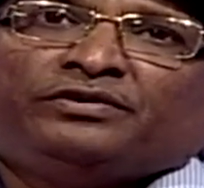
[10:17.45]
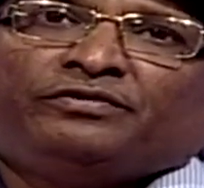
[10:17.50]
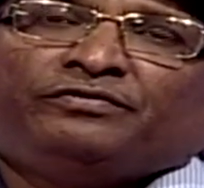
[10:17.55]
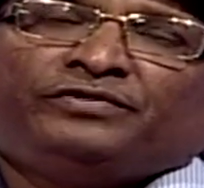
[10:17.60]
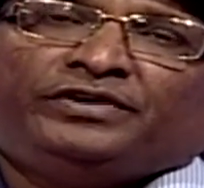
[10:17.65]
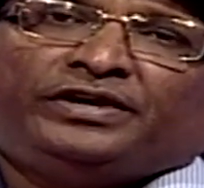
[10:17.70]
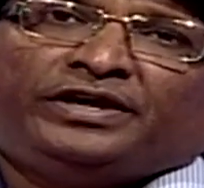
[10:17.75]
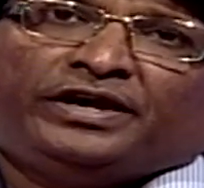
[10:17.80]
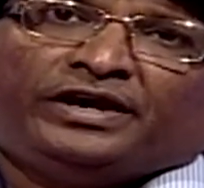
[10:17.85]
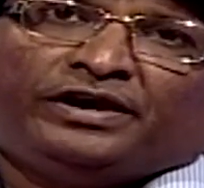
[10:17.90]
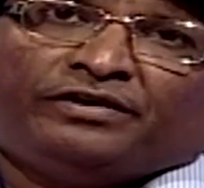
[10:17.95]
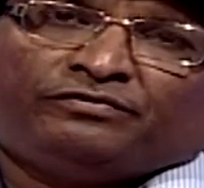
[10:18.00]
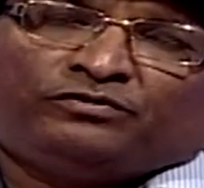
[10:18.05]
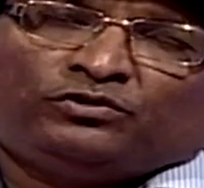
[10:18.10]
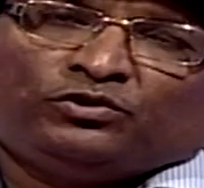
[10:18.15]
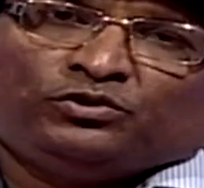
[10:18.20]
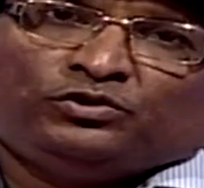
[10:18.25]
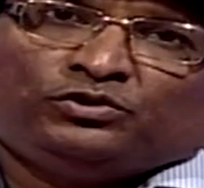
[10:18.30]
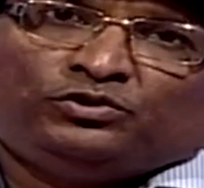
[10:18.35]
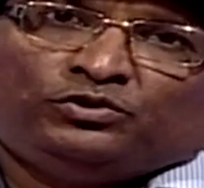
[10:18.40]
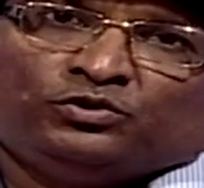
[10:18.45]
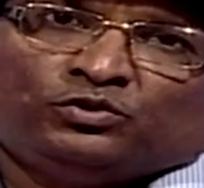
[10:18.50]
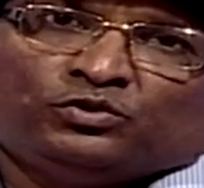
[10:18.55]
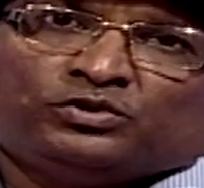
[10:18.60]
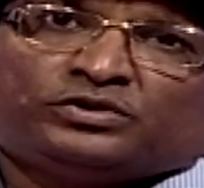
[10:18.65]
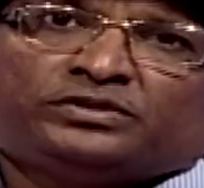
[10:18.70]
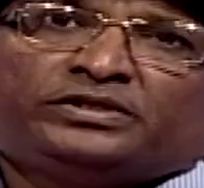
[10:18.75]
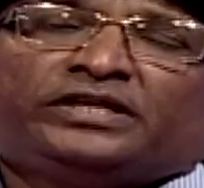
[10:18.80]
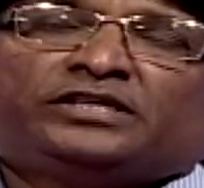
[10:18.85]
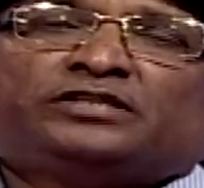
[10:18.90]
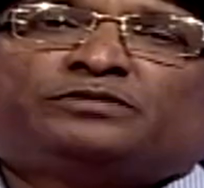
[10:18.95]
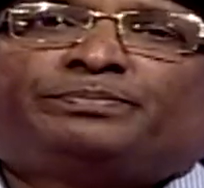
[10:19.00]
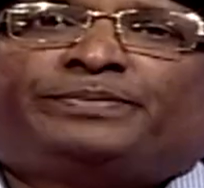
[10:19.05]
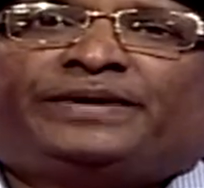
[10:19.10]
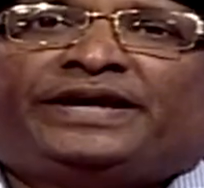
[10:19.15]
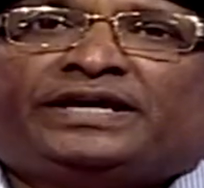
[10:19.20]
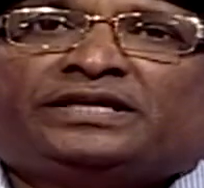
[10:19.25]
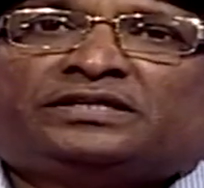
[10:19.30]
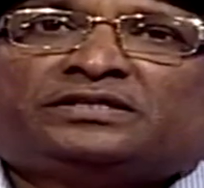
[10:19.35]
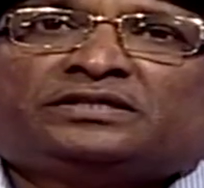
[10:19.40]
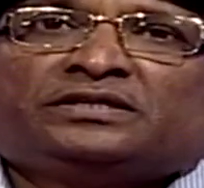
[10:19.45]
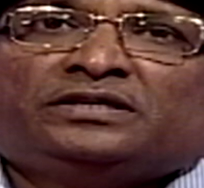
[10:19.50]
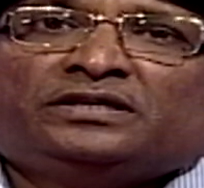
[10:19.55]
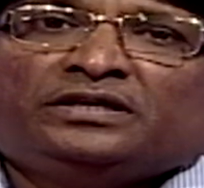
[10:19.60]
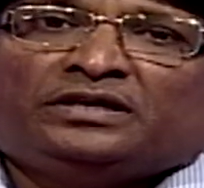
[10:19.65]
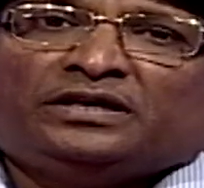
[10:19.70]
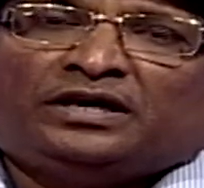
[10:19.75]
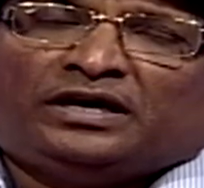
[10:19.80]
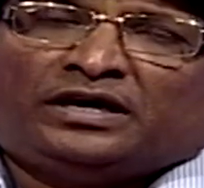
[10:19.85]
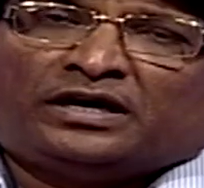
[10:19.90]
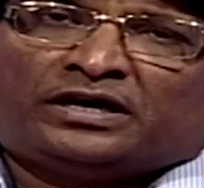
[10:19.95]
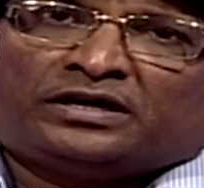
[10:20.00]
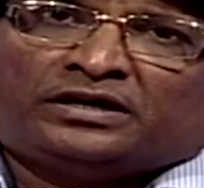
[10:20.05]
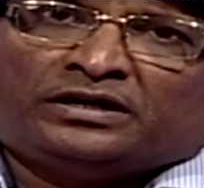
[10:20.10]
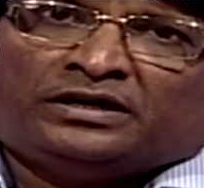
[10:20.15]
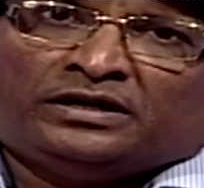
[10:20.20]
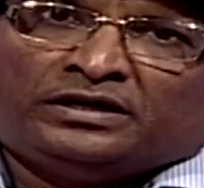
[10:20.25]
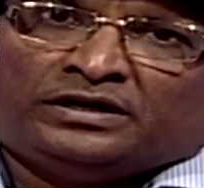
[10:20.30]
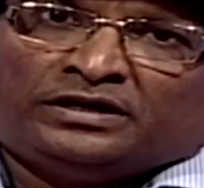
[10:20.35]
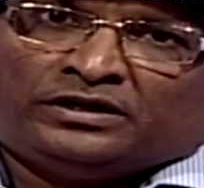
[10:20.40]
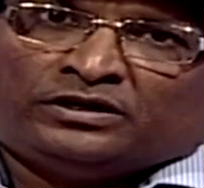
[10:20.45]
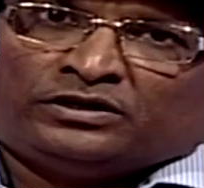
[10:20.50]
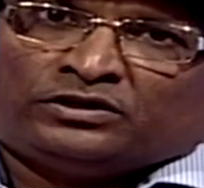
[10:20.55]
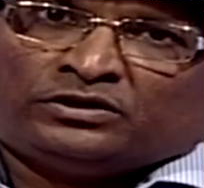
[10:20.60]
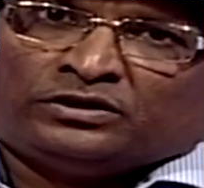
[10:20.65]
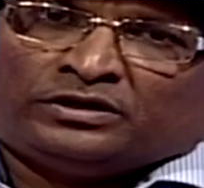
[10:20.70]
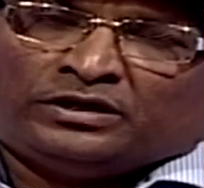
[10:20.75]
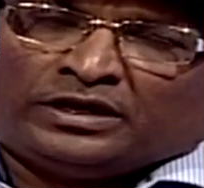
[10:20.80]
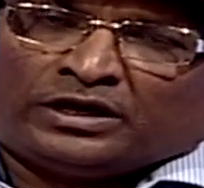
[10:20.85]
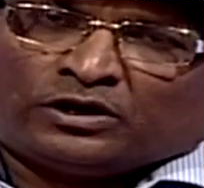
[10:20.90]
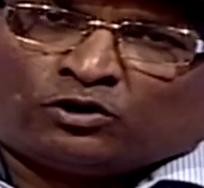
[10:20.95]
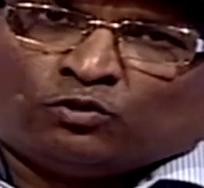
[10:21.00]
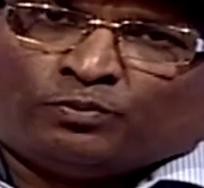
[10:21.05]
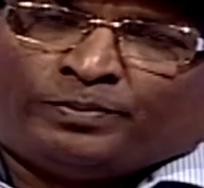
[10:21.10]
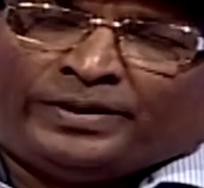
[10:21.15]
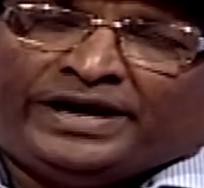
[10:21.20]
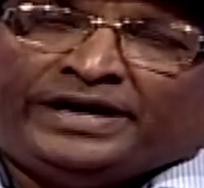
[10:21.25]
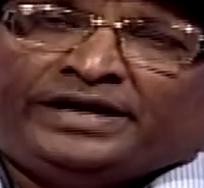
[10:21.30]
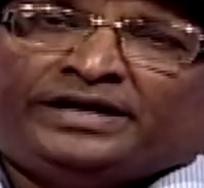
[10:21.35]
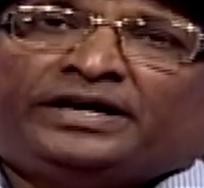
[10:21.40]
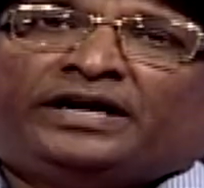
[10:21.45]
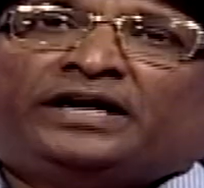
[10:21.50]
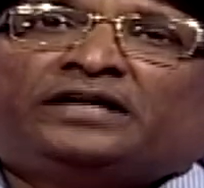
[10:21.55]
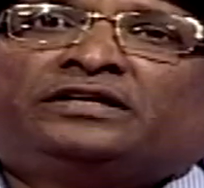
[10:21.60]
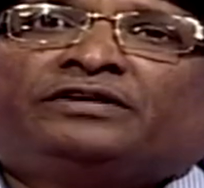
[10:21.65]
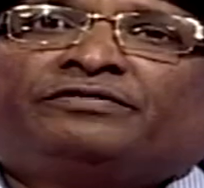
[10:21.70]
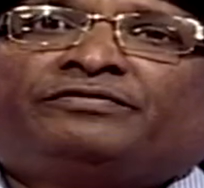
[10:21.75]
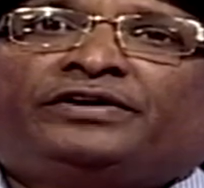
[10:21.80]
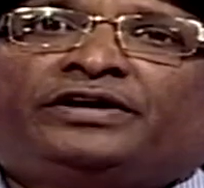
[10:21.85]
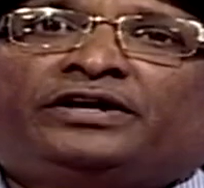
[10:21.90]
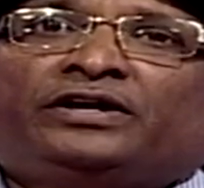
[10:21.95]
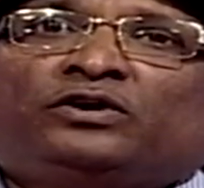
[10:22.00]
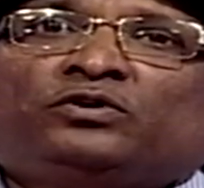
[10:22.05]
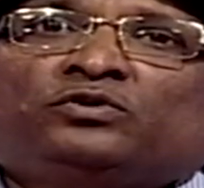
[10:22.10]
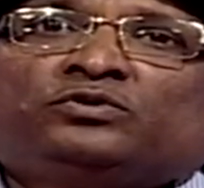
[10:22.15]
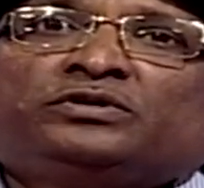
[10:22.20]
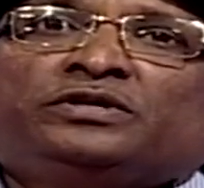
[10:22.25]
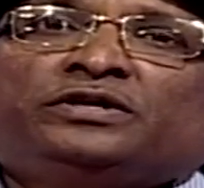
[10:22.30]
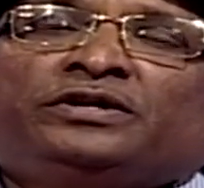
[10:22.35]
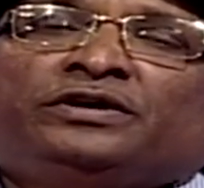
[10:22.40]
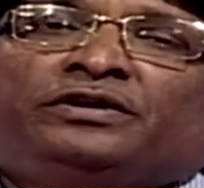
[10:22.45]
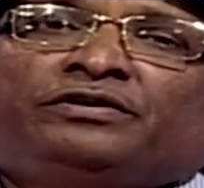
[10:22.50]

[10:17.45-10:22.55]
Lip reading: we have to use the space occupied at the warehouse,